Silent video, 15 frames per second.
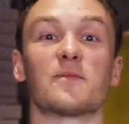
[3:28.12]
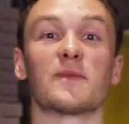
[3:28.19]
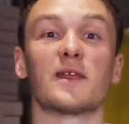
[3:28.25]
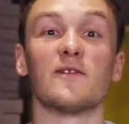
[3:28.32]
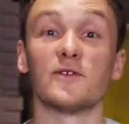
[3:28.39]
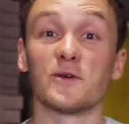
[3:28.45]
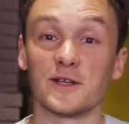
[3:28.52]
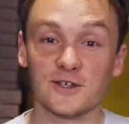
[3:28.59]

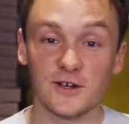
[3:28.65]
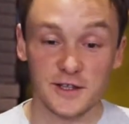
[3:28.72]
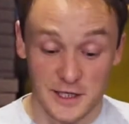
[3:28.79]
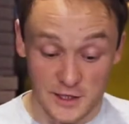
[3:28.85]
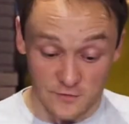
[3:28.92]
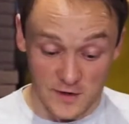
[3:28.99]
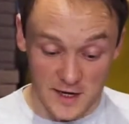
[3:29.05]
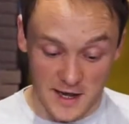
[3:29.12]
if you enjoyed
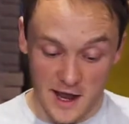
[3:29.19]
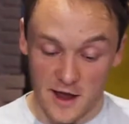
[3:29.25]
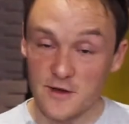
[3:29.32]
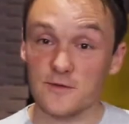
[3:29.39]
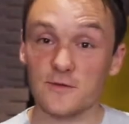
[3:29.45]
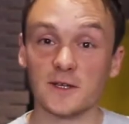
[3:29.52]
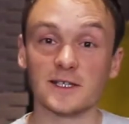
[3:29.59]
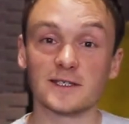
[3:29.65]
this
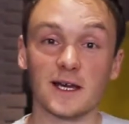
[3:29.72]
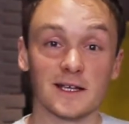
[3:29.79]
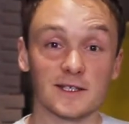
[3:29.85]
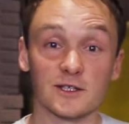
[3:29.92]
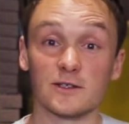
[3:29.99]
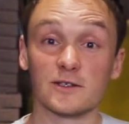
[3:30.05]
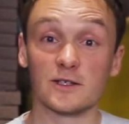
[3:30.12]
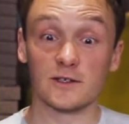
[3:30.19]
video, we just ask
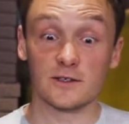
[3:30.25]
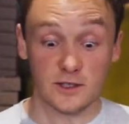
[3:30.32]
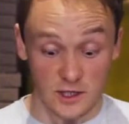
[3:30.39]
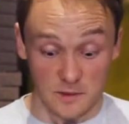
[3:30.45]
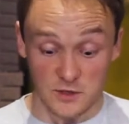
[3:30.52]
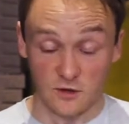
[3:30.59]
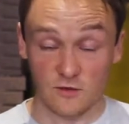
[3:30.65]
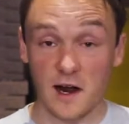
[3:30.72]
you to
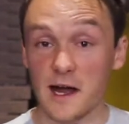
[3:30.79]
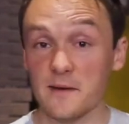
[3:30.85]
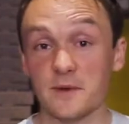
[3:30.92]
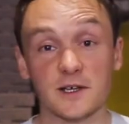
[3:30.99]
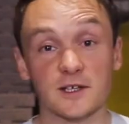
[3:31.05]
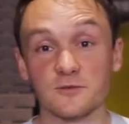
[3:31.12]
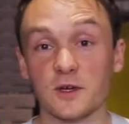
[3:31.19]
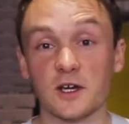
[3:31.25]
subscribe
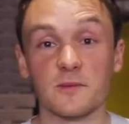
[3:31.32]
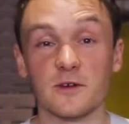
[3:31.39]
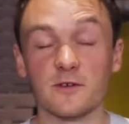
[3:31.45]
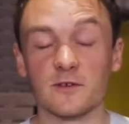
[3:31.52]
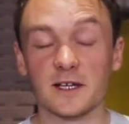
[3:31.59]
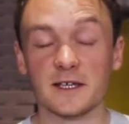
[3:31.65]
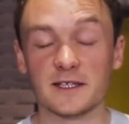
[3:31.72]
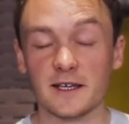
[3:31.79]
because we're going to be
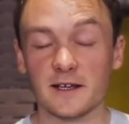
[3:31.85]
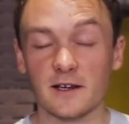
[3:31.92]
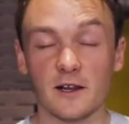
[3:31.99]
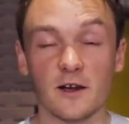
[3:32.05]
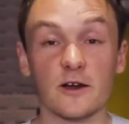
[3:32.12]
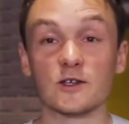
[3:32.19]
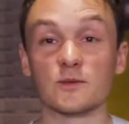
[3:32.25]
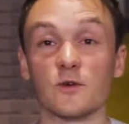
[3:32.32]
releasing
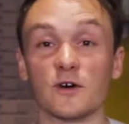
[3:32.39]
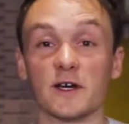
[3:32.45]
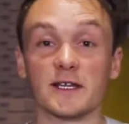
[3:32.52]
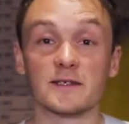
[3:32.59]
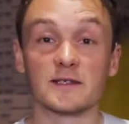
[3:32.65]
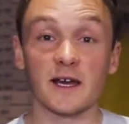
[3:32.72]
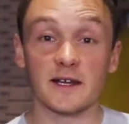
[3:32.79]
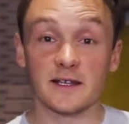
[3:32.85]
loads more
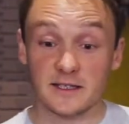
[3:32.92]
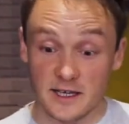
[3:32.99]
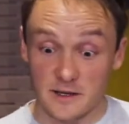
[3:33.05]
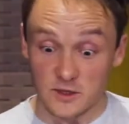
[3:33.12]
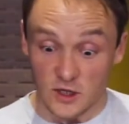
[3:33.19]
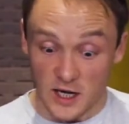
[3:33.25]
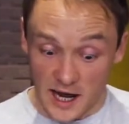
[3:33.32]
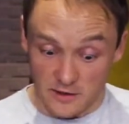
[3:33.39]
insider
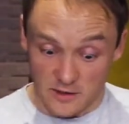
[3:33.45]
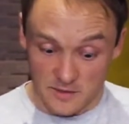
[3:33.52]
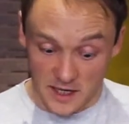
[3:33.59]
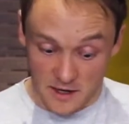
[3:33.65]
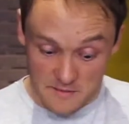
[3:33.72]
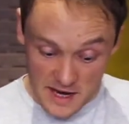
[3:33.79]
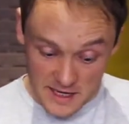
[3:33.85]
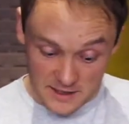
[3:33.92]
tips on how to make
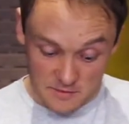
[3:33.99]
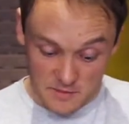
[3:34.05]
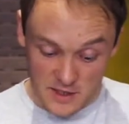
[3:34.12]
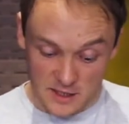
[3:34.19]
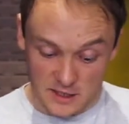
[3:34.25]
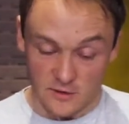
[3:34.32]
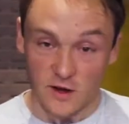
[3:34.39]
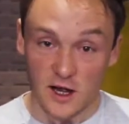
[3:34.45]
amazing
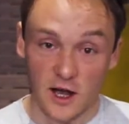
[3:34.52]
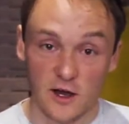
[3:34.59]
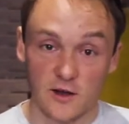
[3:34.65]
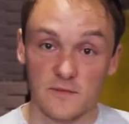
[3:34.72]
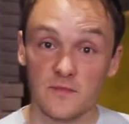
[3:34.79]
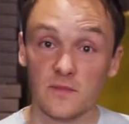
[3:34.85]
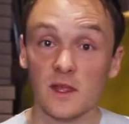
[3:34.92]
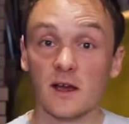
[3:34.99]
pizza at
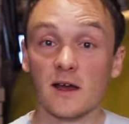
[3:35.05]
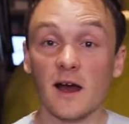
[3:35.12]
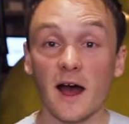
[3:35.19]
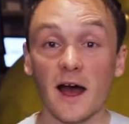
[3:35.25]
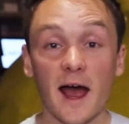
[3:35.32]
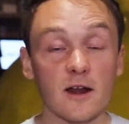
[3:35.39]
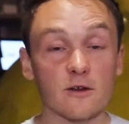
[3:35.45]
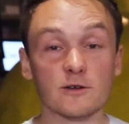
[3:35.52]
home.
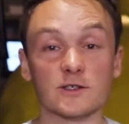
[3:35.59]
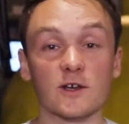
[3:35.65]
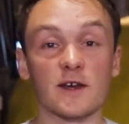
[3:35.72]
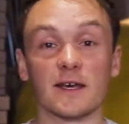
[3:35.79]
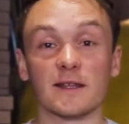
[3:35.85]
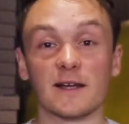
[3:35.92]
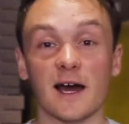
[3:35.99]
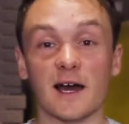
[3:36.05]
And also
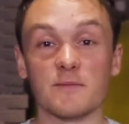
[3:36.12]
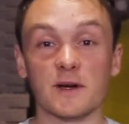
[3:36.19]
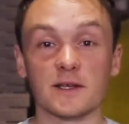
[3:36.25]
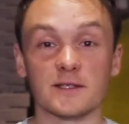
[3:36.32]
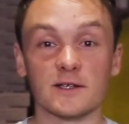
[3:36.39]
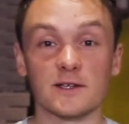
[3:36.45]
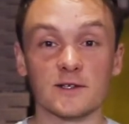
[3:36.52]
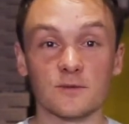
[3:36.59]
hit the like
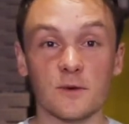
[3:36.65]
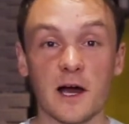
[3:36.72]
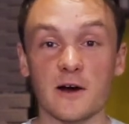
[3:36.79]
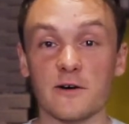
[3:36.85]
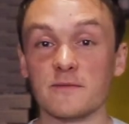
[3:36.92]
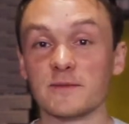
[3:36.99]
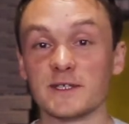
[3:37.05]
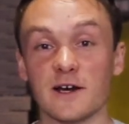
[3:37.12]
button as
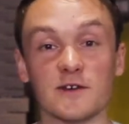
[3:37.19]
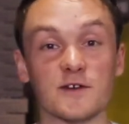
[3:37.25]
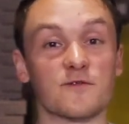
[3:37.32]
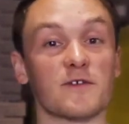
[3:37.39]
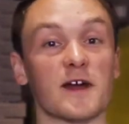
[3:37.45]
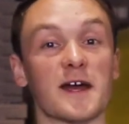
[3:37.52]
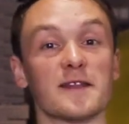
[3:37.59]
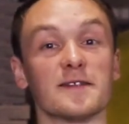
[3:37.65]
well. Tell your
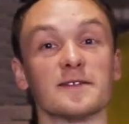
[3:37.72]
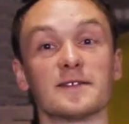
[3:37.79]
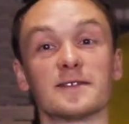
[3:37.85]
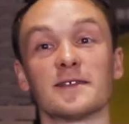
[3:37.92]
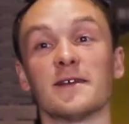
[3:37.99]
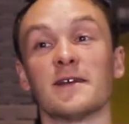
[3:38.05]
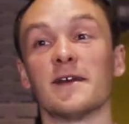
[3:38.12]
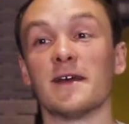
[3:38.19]

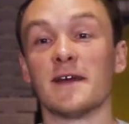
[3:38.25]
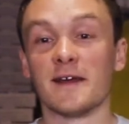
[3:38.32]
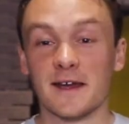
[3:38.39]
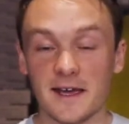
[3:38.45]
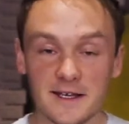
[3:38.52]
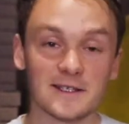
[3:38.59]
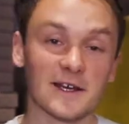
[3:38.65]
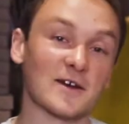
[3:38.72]
friends,
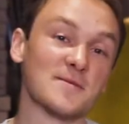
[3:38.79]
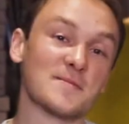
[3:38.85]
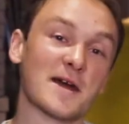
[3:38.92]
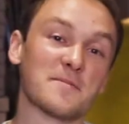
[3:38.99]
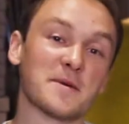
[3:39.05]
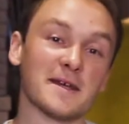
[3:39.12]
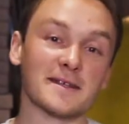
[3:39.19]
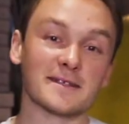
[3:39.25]
here's how you
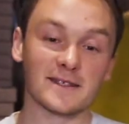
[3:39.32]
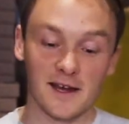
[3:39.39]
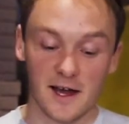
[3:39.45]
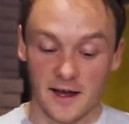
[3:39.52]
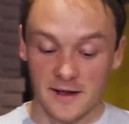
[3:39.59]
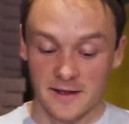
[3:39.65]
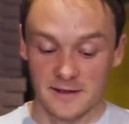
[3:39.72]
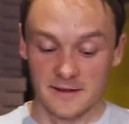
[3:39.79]
make
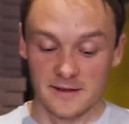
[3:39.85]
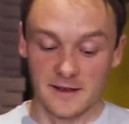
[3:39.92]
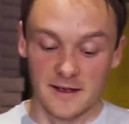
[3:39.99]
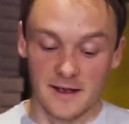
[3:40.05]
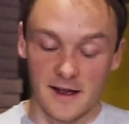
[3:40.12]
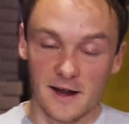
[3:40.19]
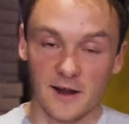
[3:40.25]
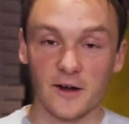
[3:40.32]
pizza.
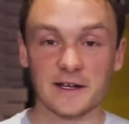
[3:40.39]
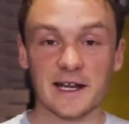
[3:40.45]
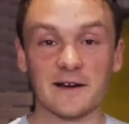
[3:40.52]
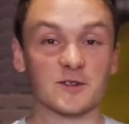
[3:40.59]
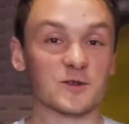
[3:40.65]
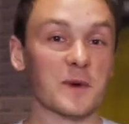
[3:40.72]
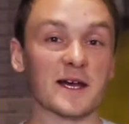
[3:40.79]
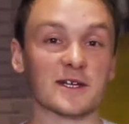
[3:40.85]

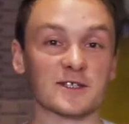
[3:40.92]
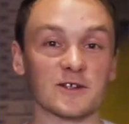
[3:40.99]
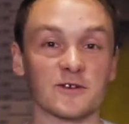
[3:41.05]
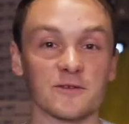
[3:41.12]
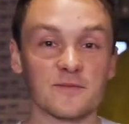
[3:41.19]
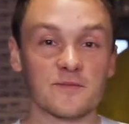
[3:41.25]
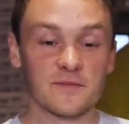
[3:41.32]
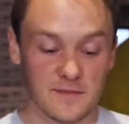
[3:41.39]
Lockdown
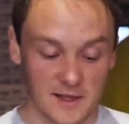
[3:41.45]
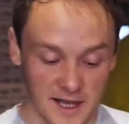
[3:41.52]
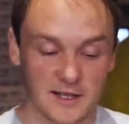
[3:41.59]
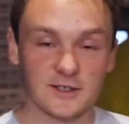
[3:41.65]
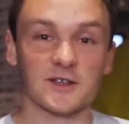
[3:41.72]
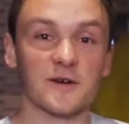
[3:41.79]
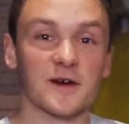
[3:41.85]
special, let's do